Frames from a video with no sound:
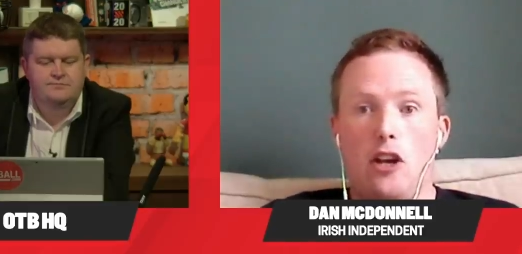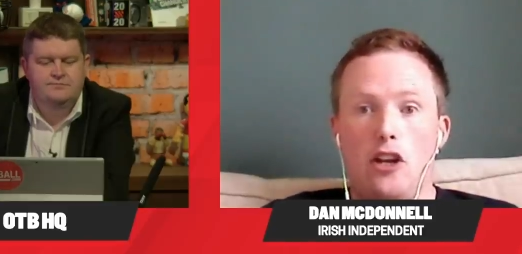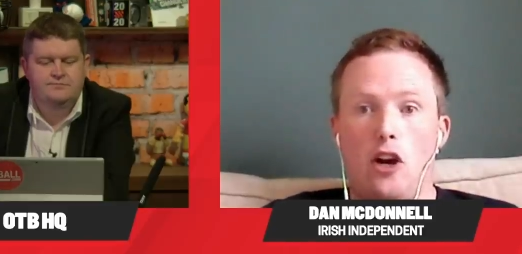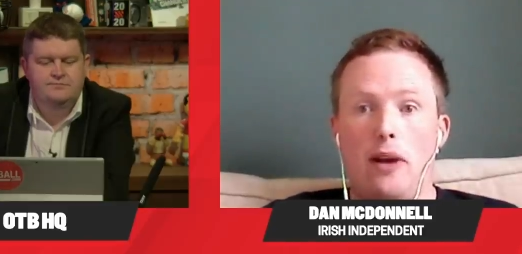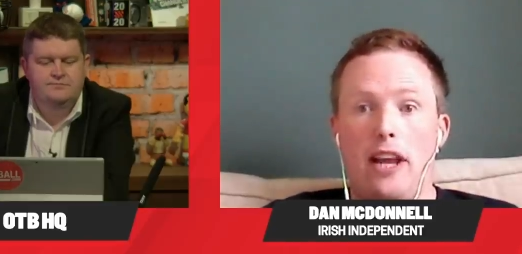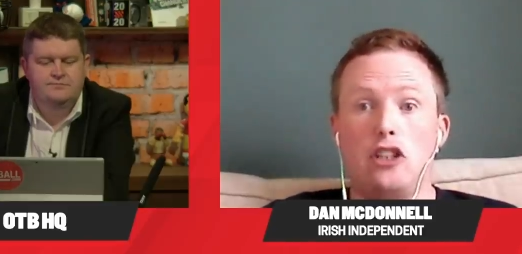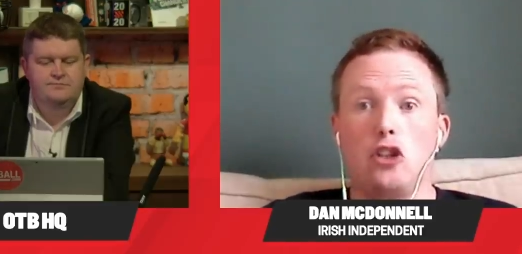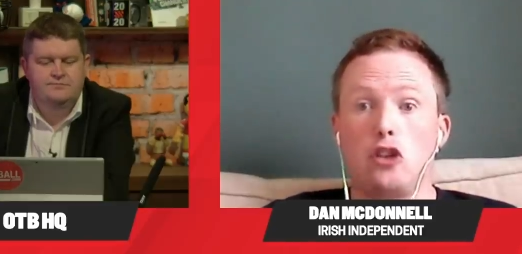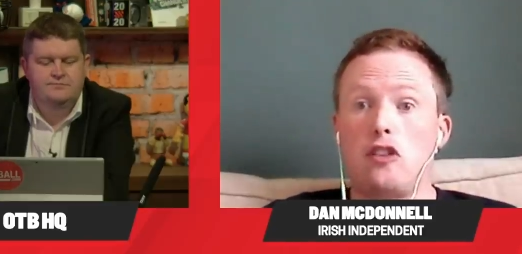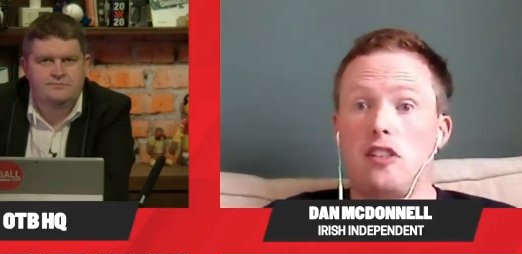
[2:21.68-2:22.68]
Speaker 1: you know
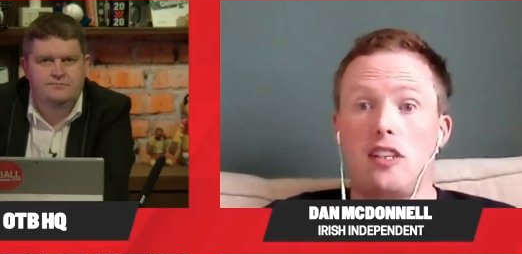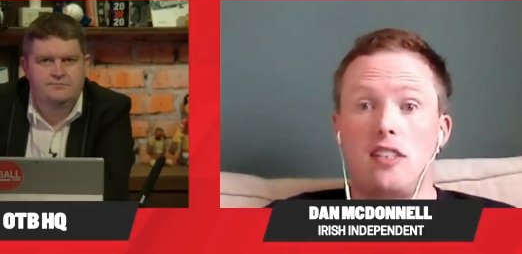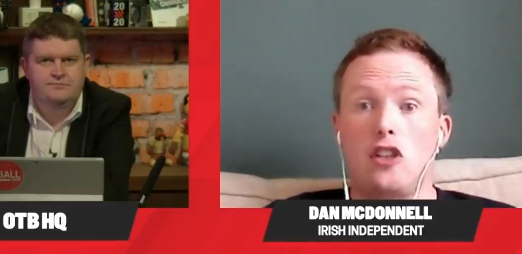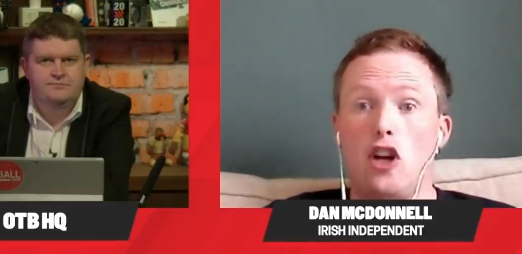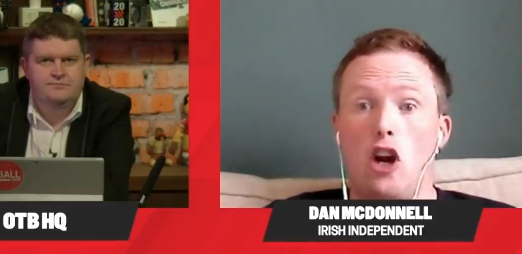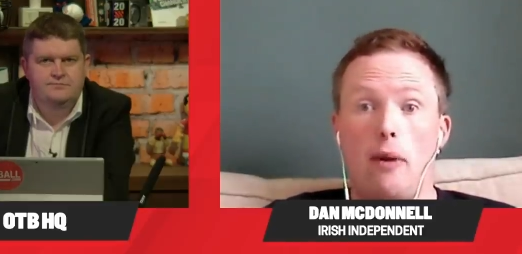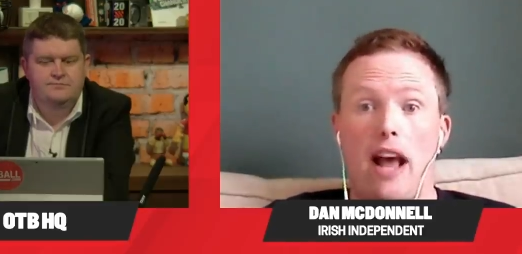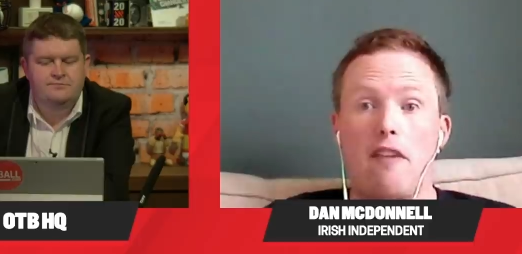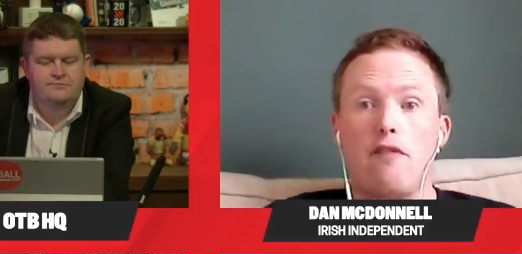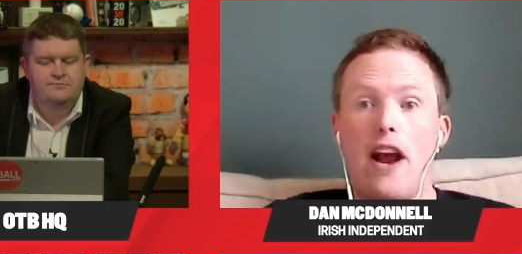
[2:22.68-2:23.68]
injustices, you know, and,
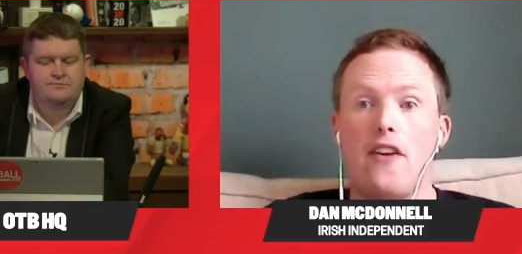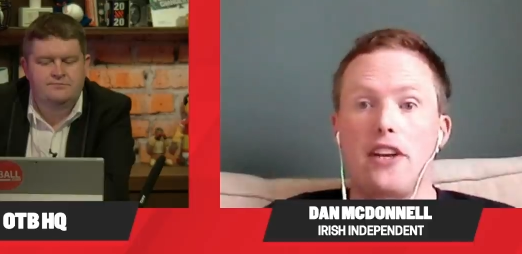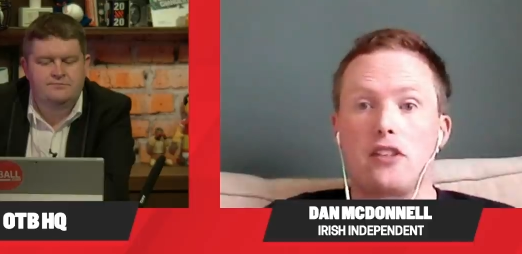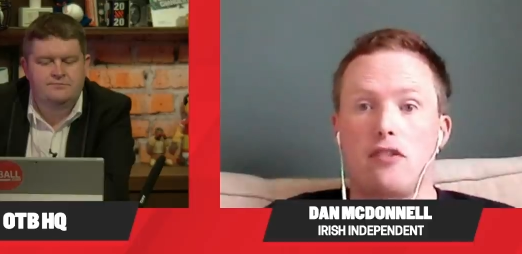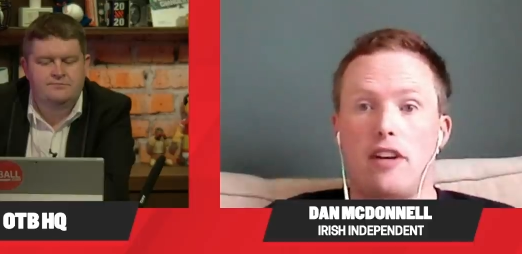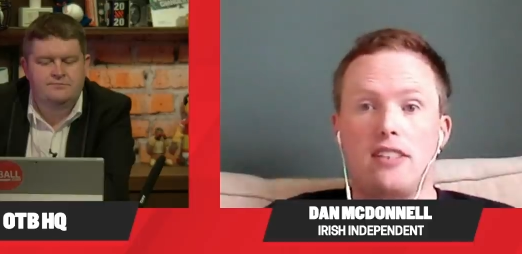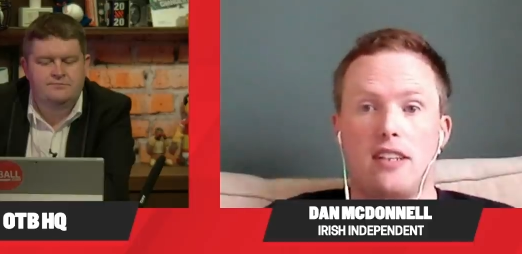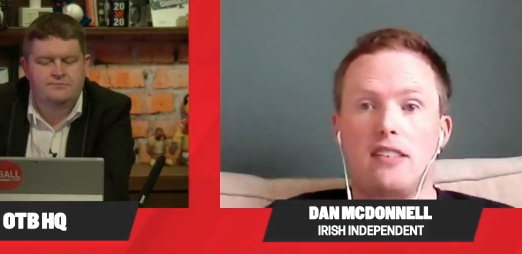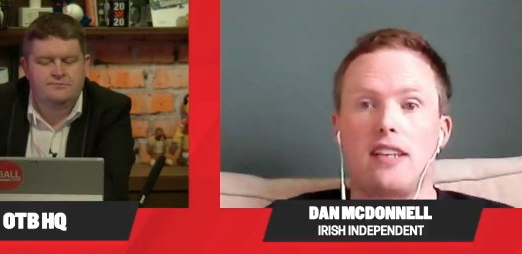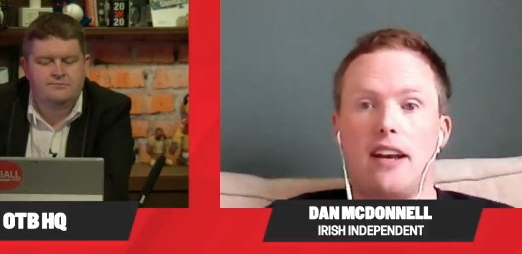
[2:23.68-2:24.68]
and various
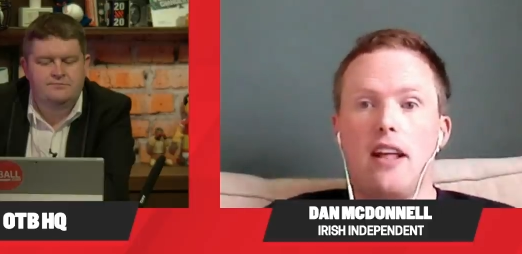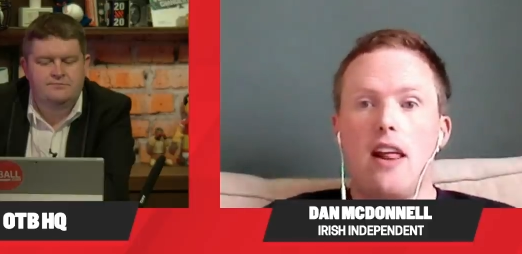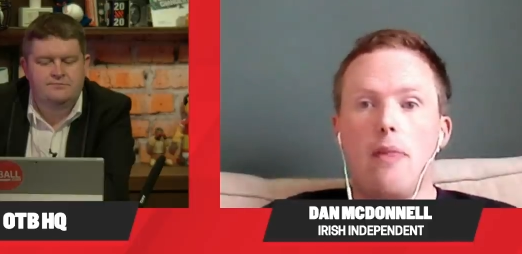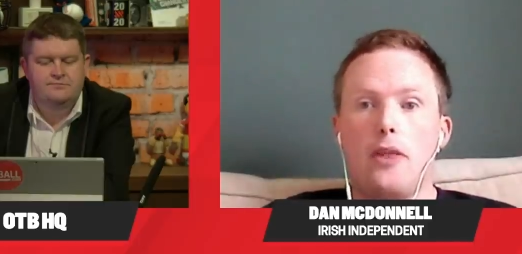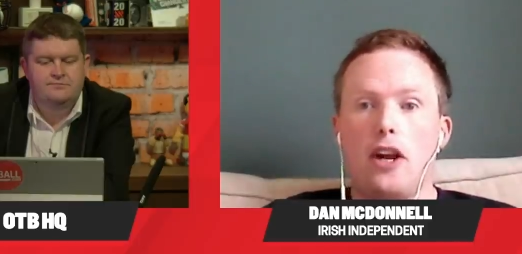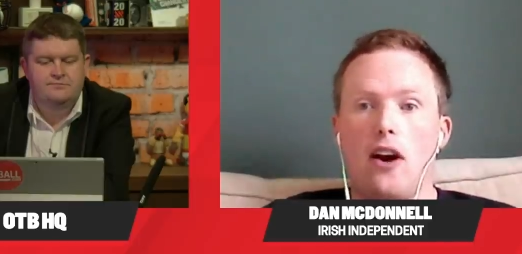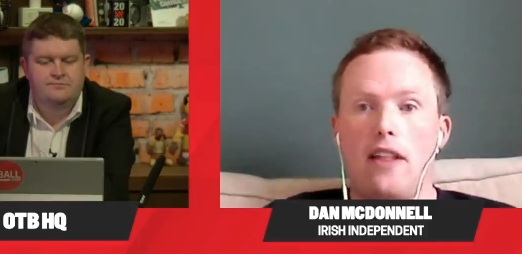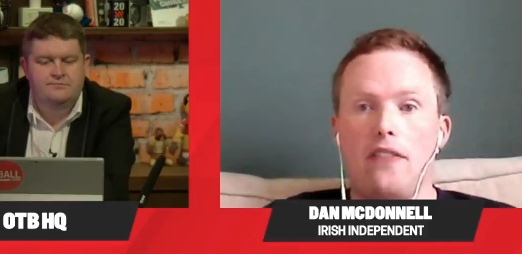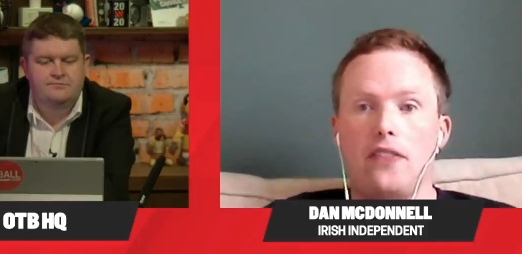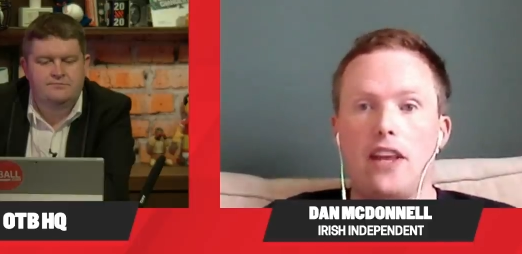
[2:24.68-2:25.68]
reasons that that
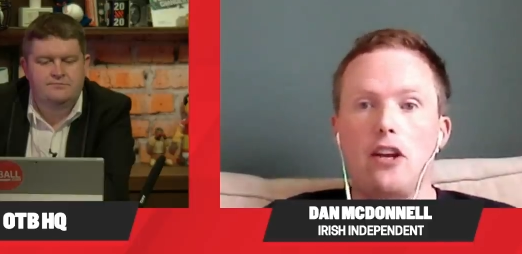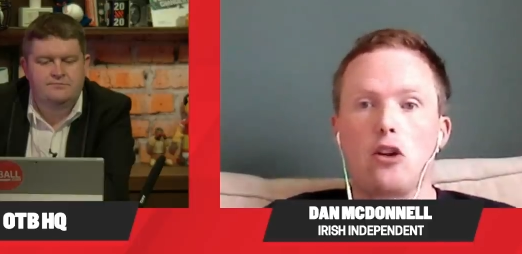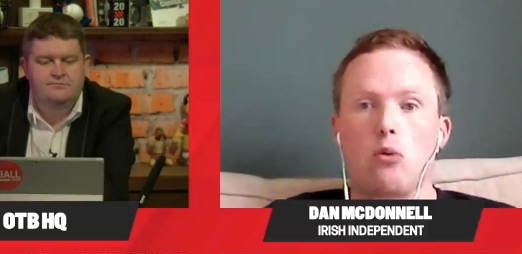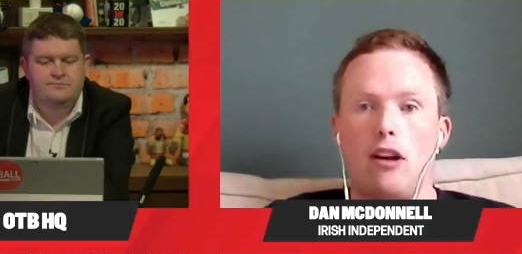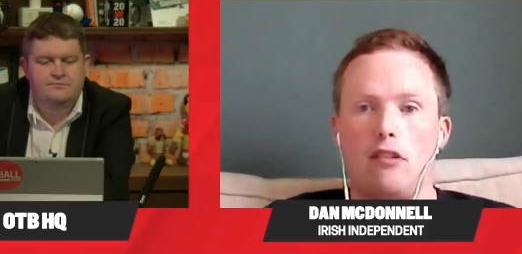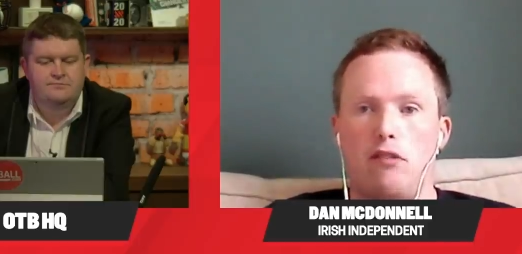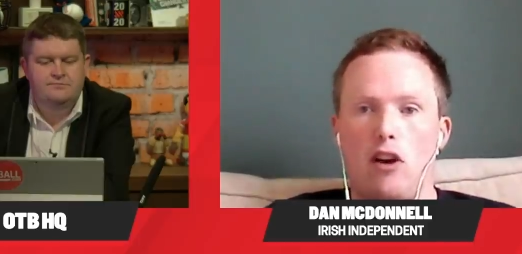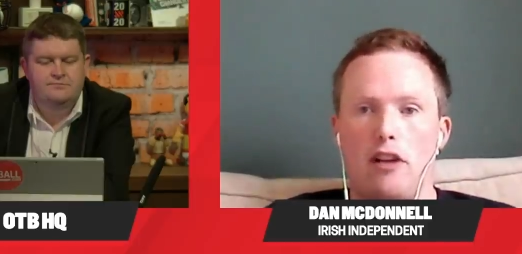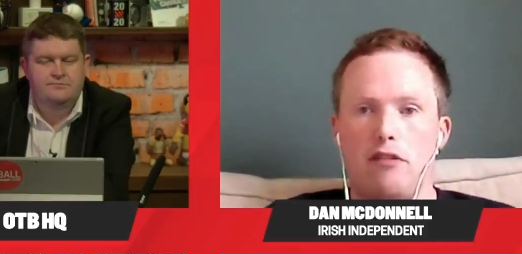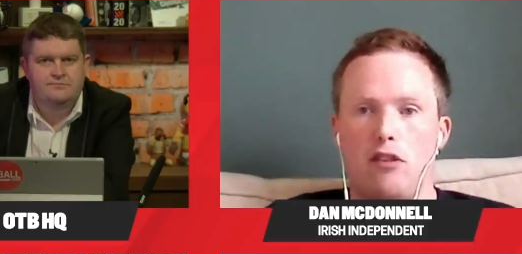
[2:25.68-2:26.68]
Ireland didn't
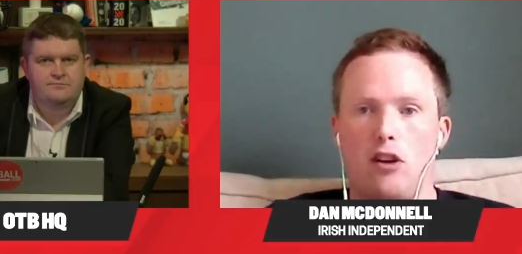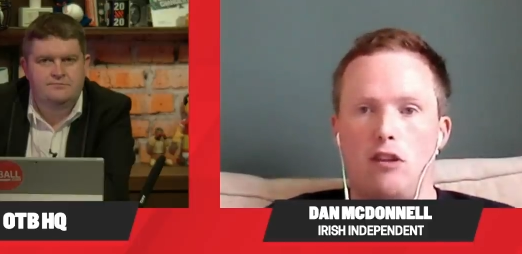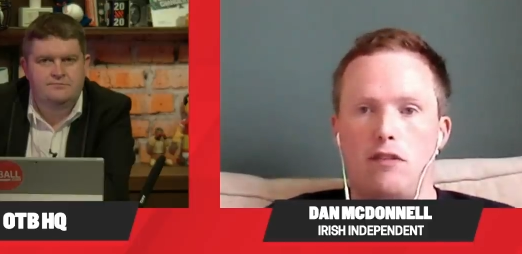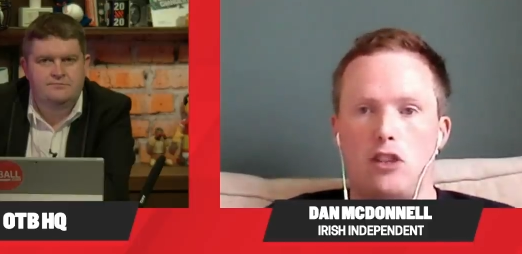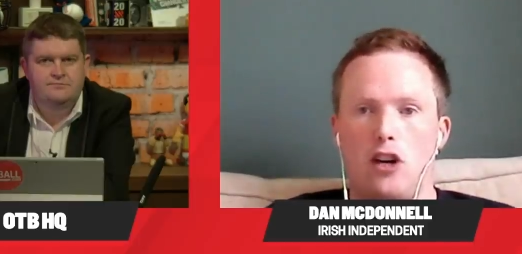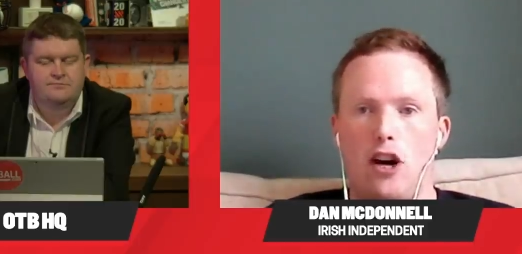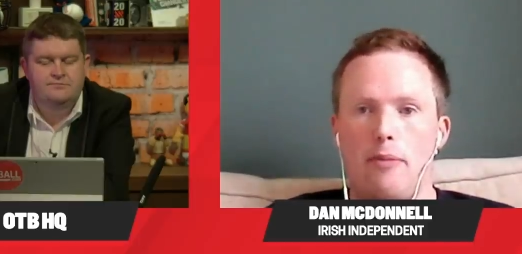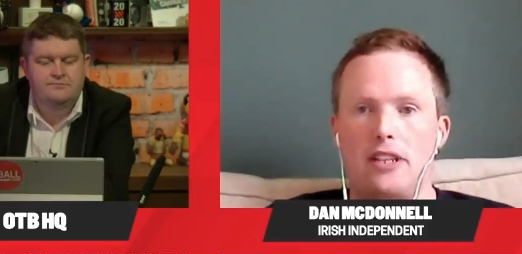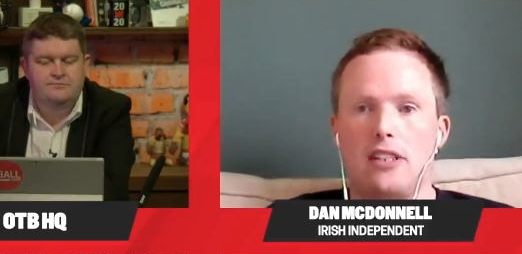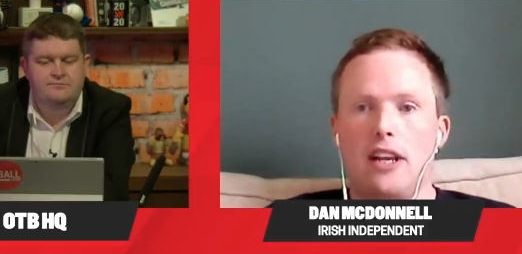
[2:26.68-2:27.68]
qualify for for
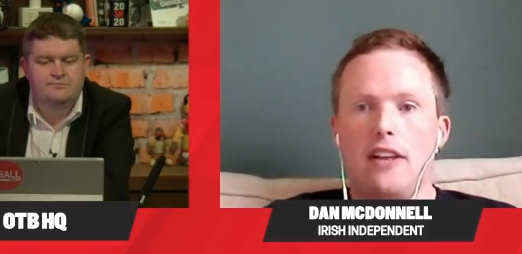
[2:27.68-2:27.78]
tournaments,